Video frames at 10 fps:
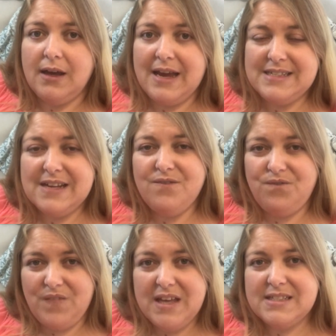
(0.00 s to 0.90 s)
as it
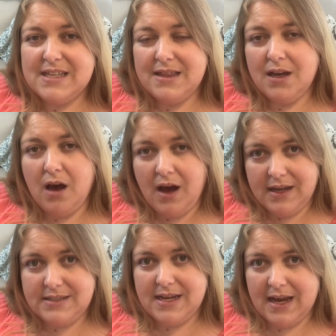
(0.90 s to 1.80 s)
fits in the
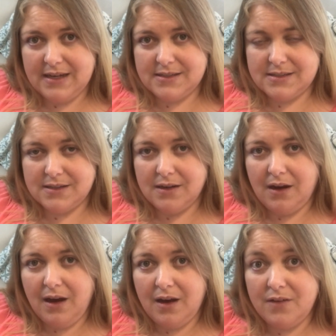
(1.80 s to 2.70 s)
context
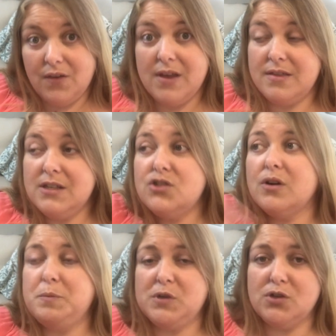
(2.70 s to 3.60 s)
of the
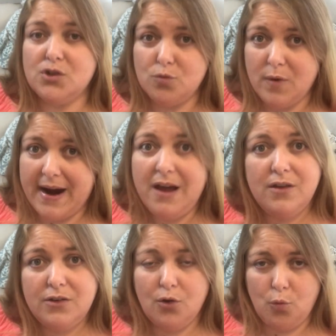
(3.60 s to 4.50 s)
scriptures
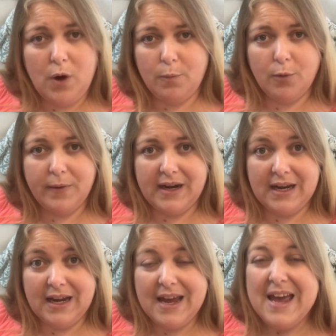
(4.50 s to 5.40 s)
around what we're
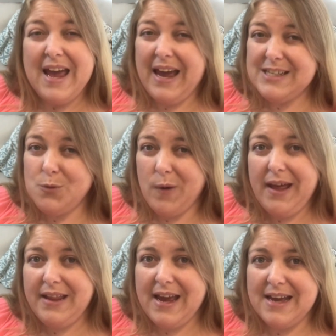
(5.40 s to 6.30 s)
reading, as
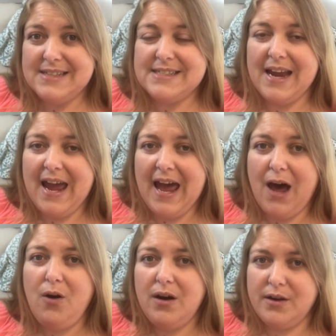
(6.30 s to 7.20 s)
well as
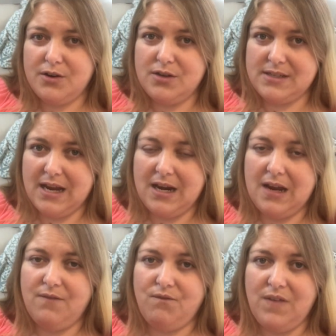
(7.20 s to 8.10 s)
how our
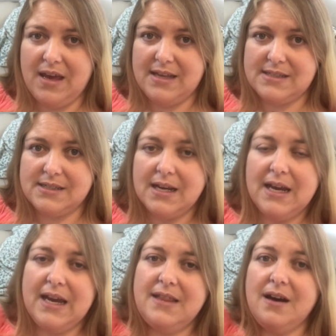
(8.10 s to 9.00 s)
understanding fits
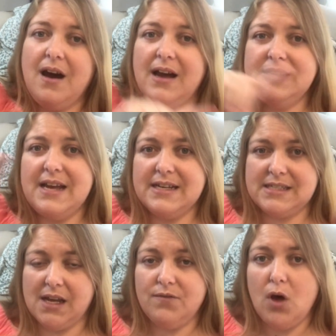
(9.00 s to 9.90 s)
in the
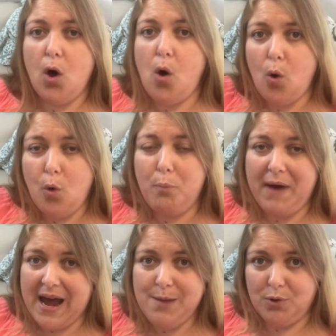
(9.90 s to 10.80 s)
context of the whole
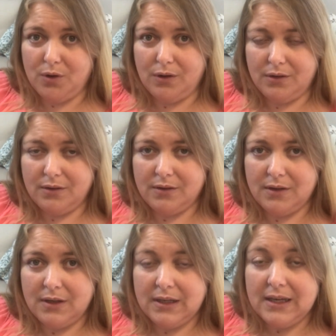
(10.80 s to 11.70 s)
Bible.
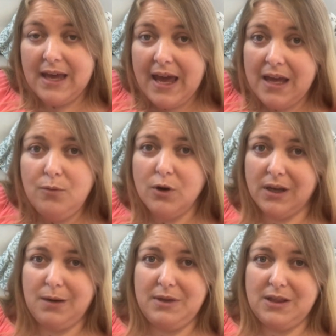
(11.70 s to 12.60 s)
And we're
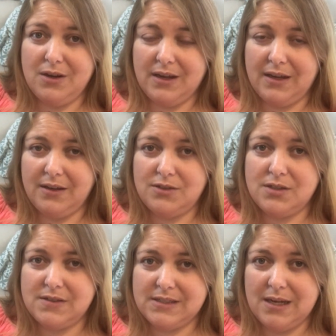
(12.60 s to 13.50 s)
going to be looking
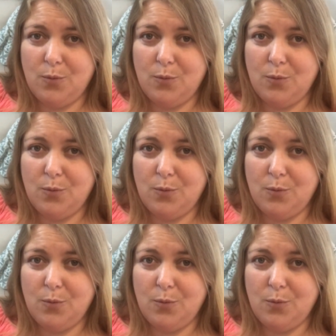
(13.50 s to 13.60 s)
to see